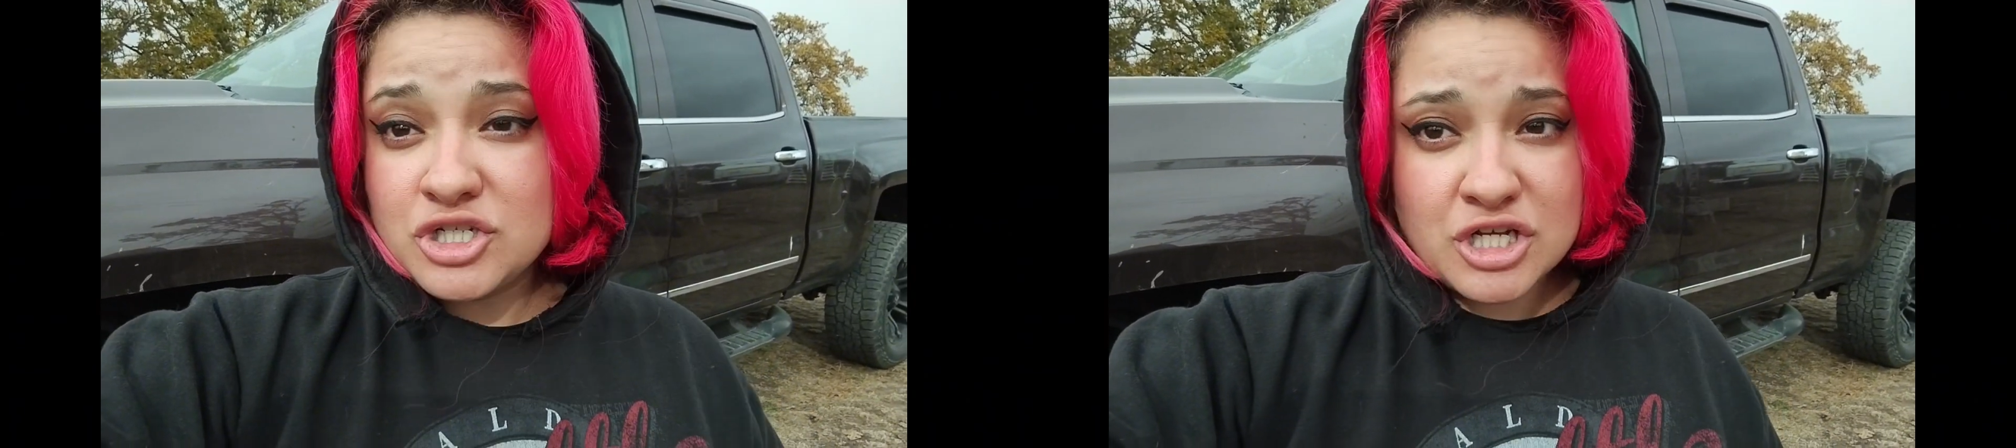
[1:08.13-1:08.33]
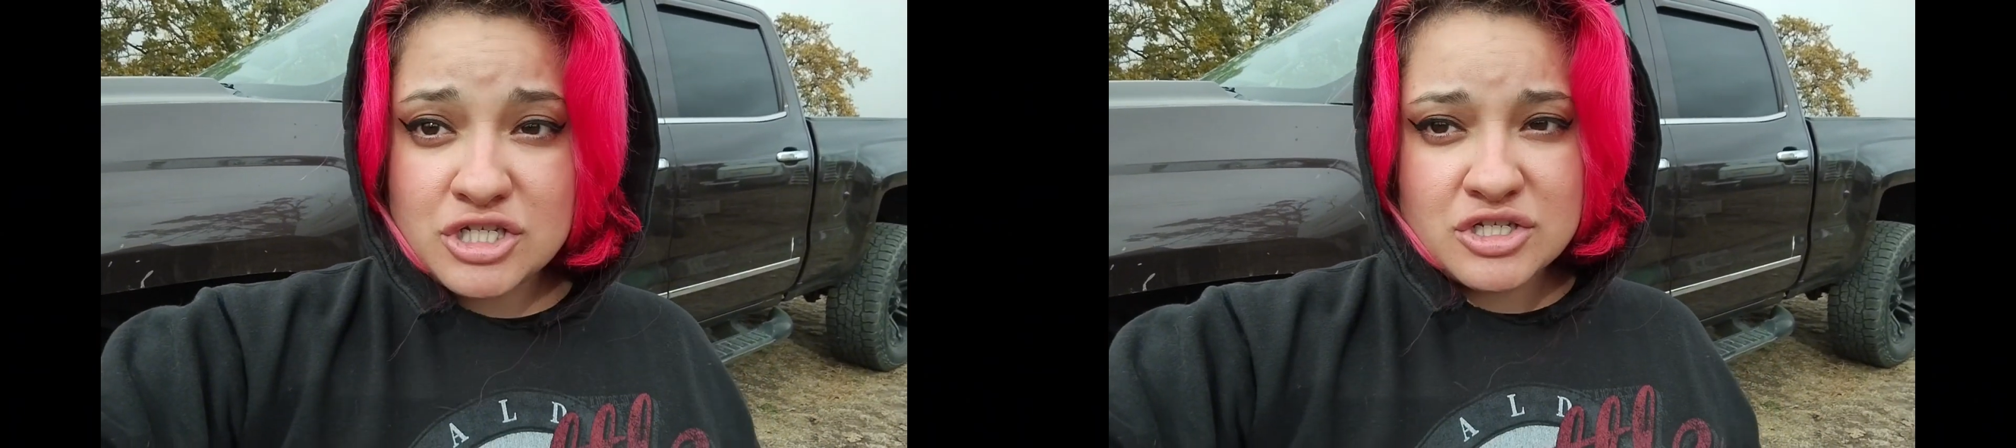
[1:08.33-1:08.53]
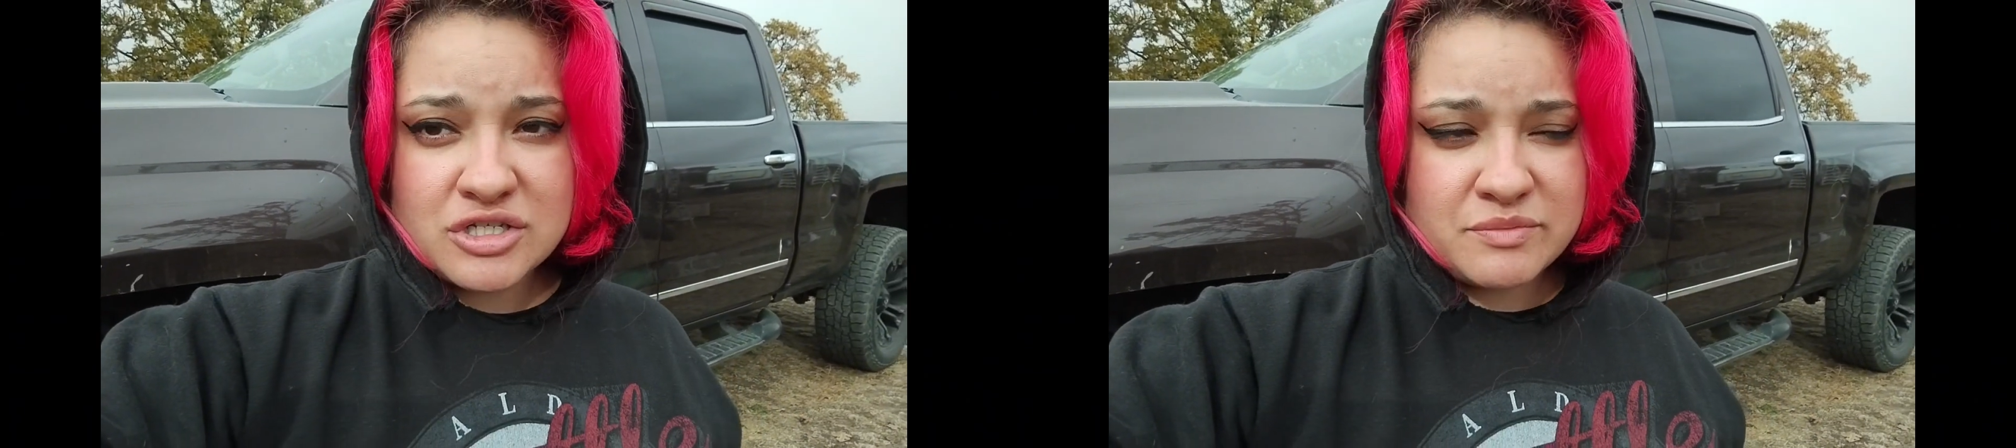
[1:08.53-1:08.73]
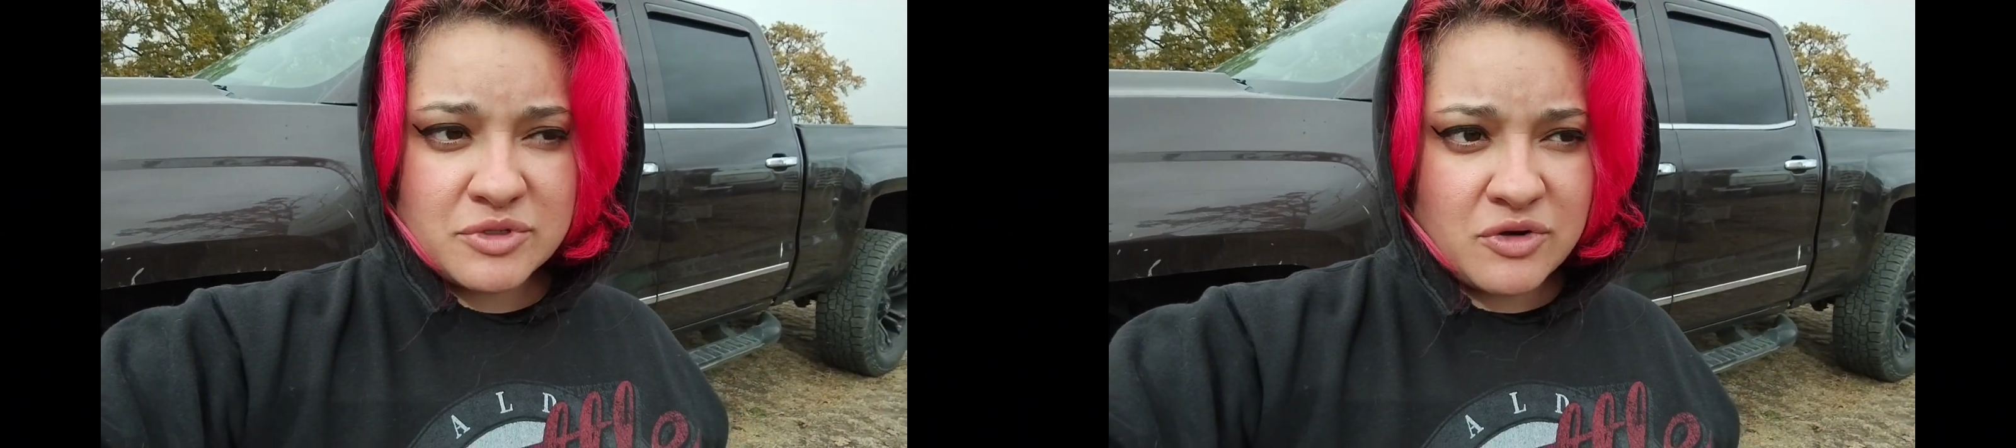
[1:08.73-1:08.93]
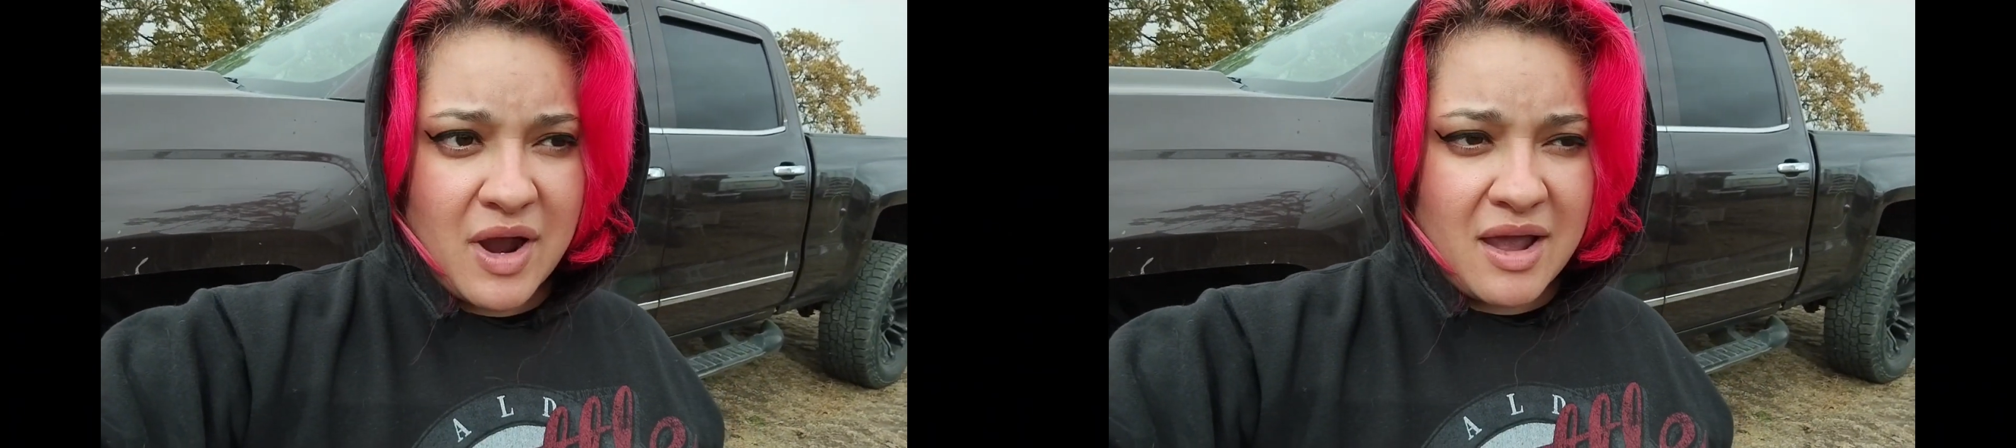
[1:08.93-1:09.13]
just to
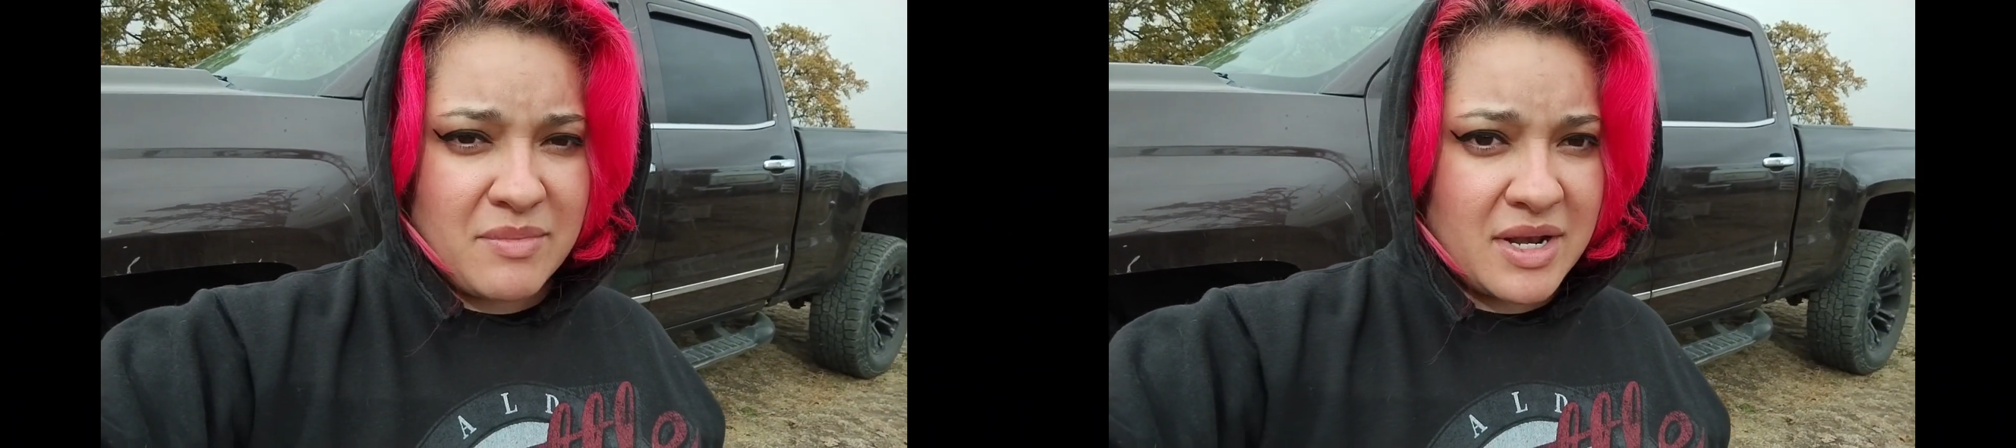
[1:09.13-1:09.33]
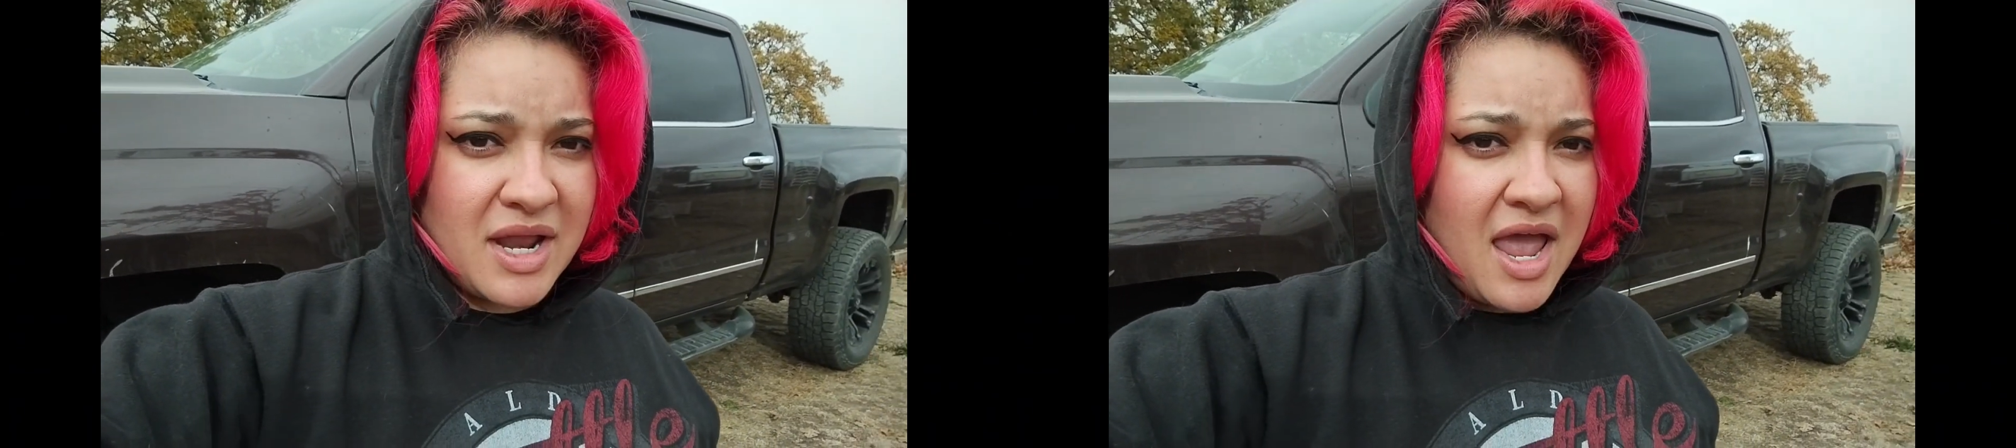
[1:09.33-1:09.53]
subscribe